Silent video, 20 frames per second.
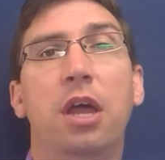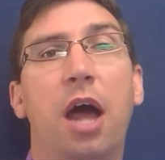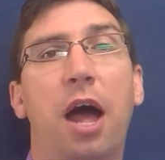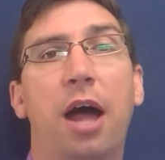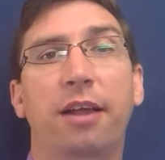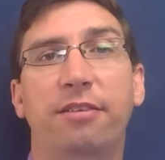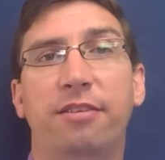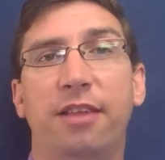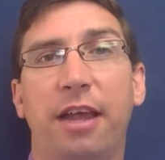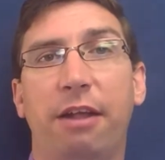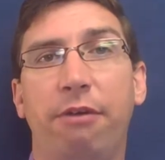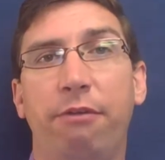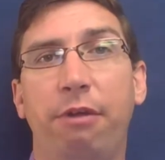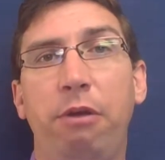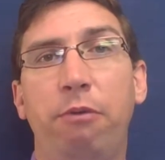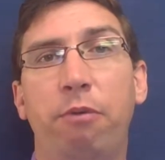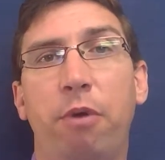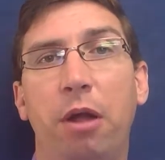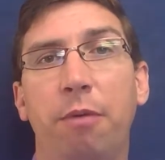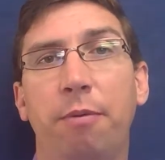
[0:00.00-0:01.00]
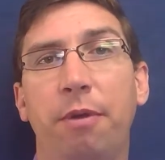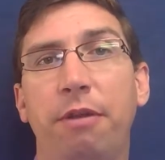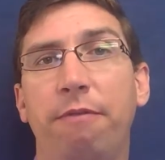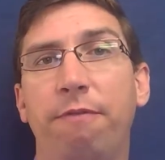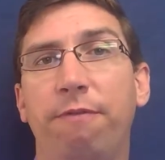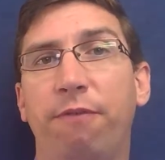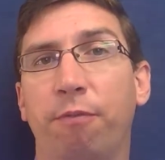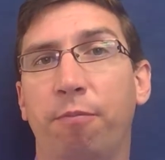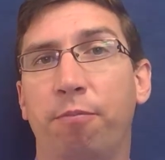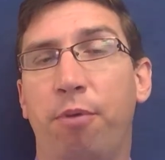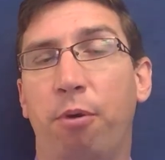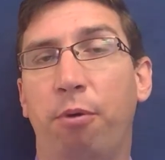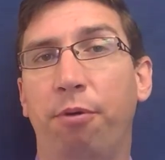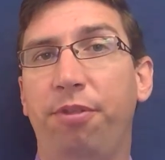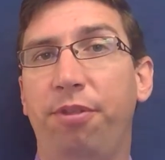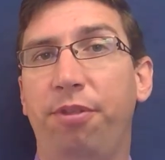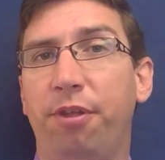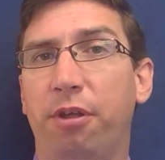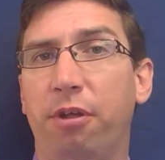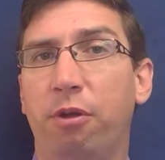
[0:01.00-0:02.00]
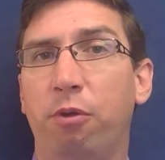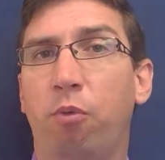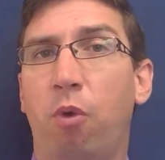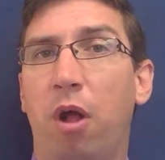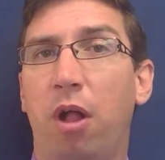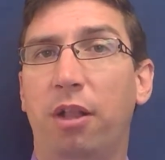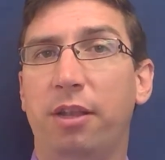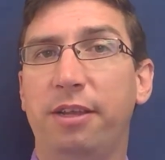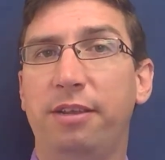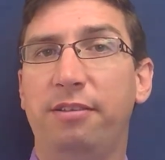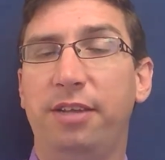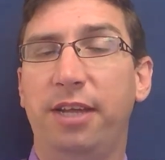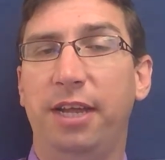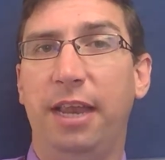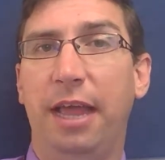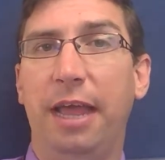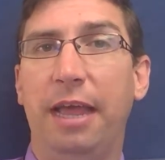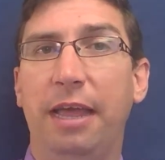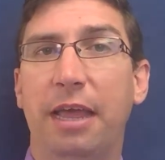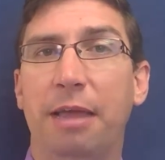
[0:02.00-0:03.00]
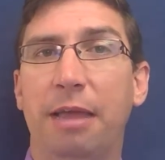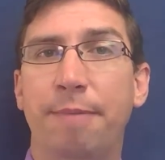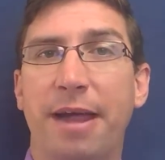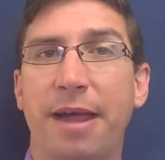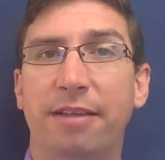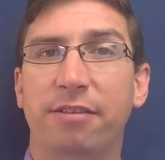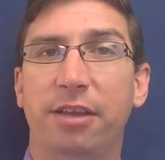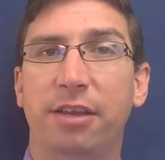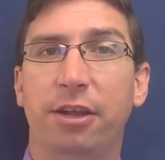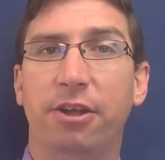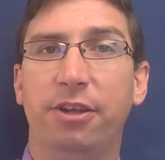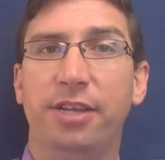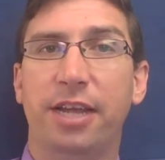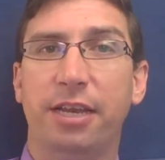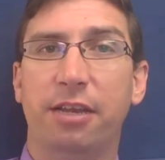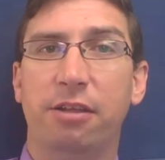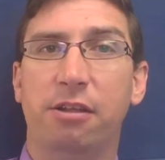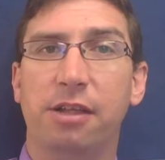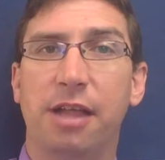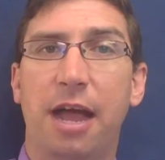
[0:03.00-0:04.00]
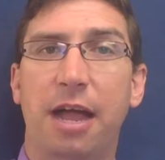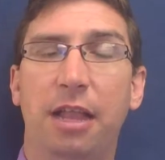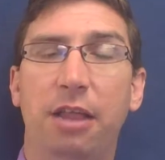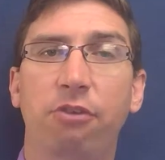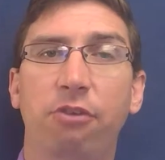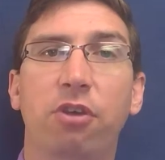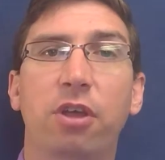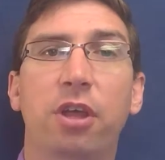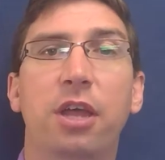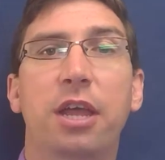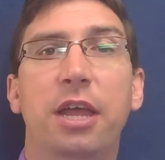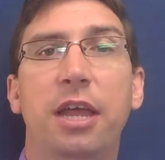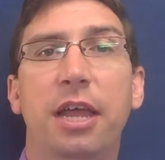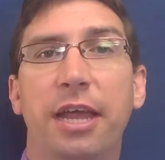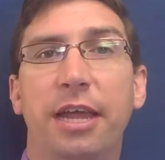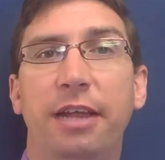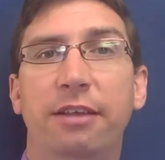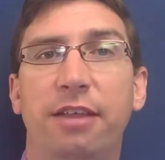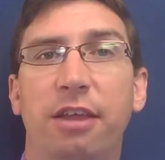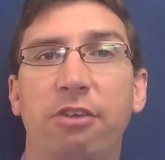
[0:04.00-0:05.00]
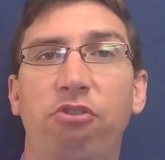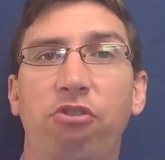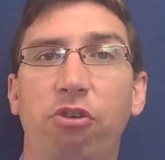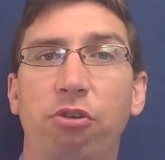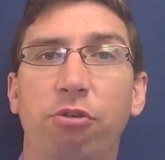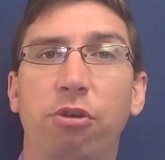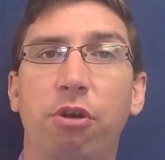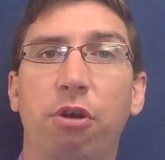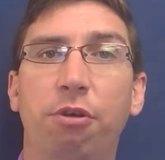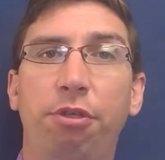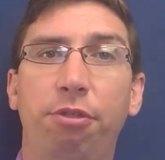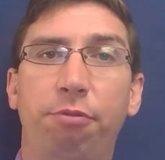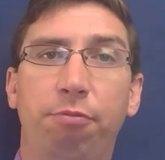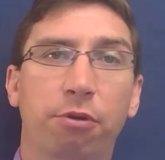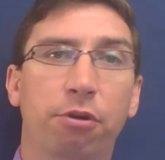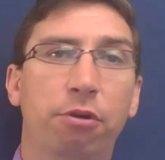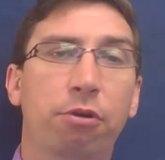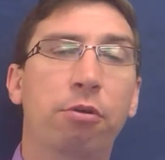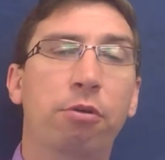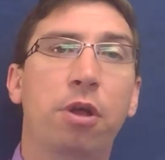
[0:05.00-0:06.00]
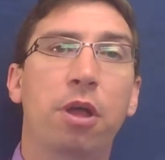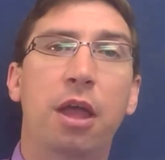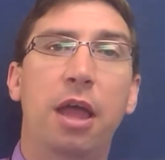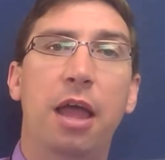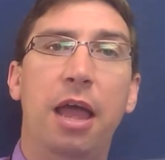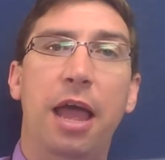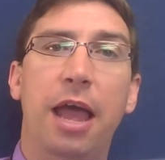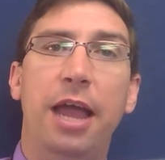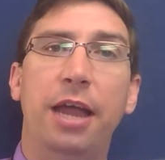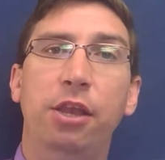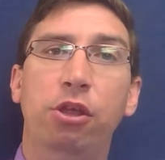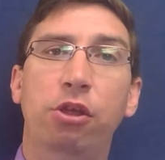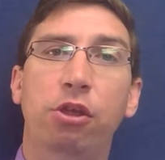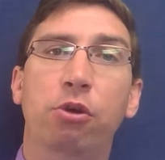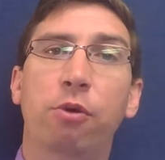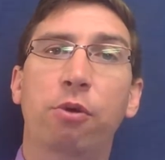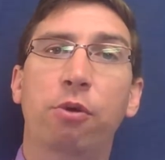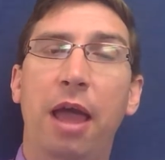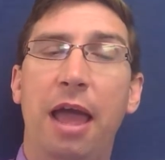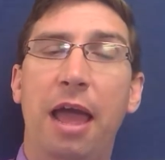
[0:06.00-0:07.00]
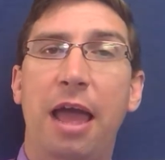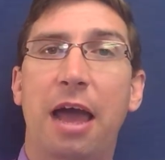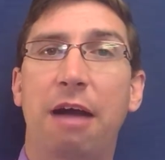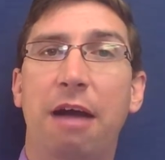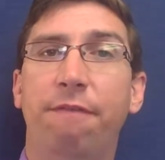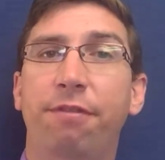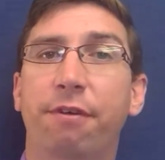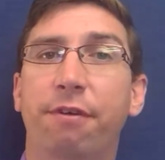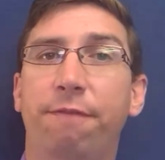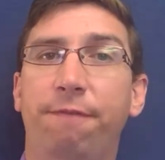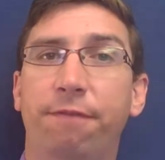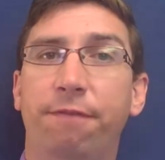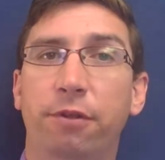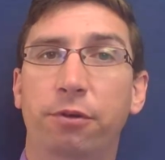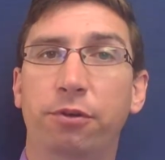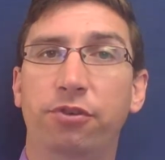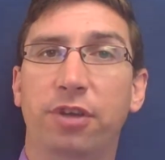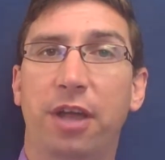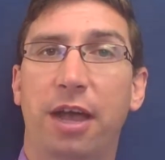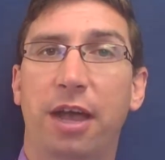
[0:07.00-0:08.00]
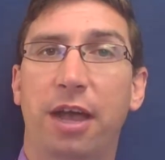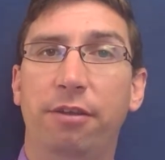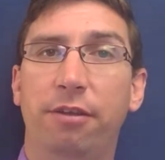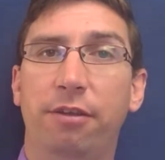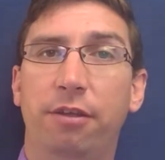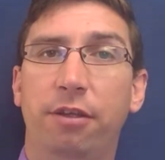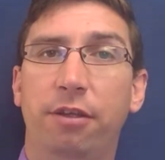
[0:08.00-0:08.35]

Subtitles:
A second requirement for both Quality CNA and Madison Area Technical College is that you go through and you have the flu shot.